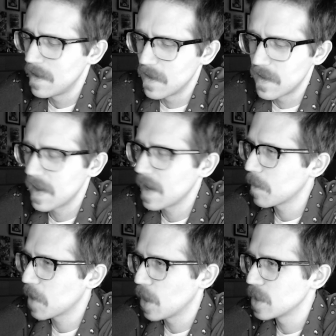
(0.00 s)
The thing
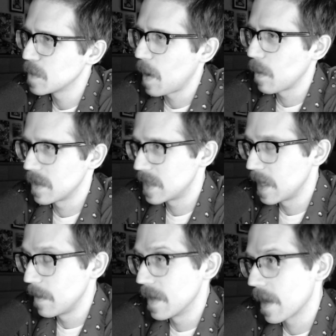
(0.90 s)
I'm curious about with the
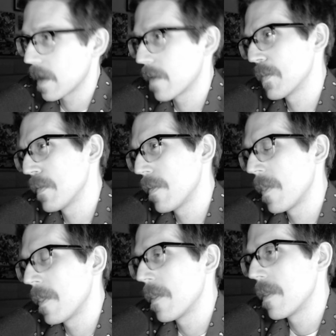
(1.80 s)
Steam Deck
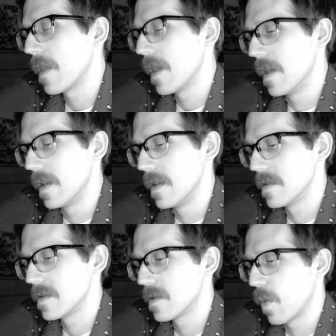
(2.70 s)

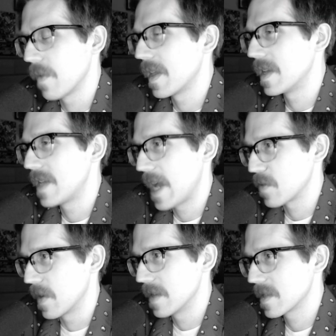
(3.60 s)
is what the attach
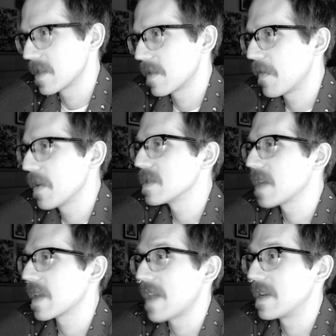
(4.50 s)
rate is, because it feels
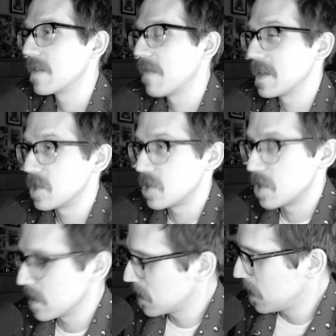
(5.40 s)
like that device is just,